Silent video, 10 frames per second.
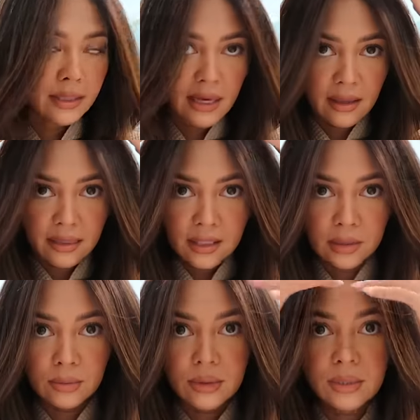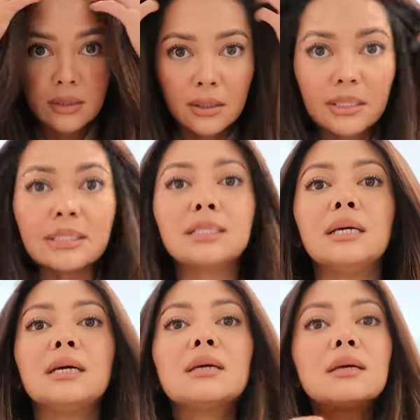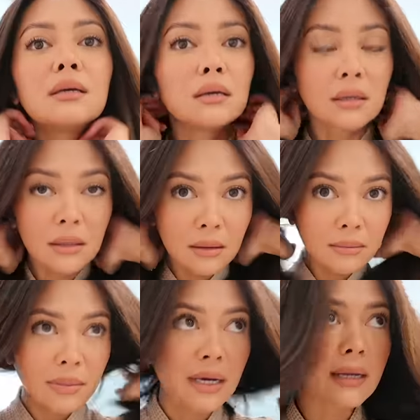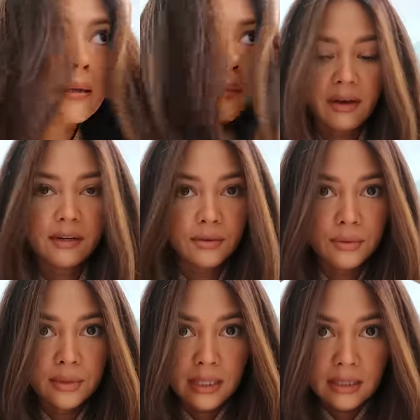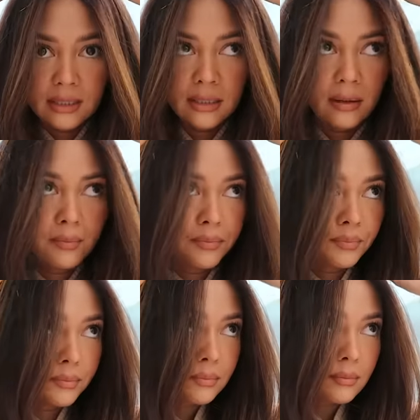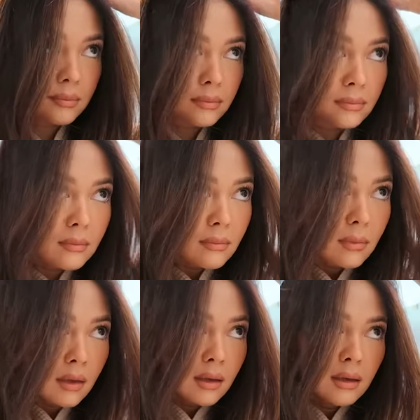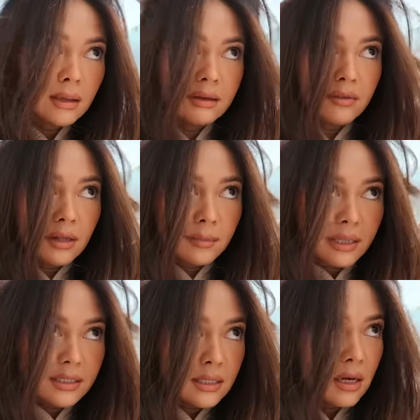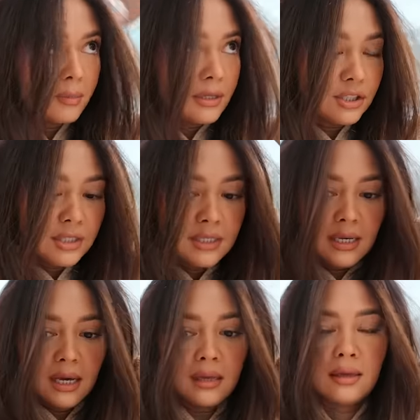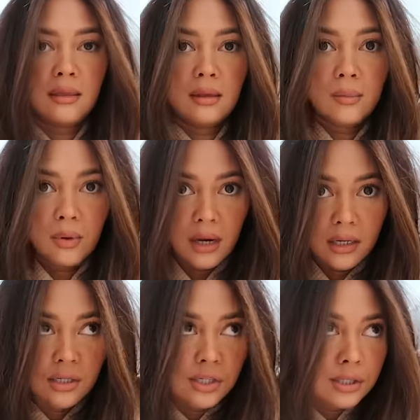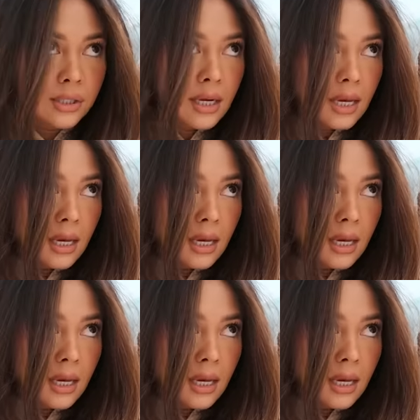But yeah, these roots are crazy. But if I do need some, like, volume at the top, I'll just take the brush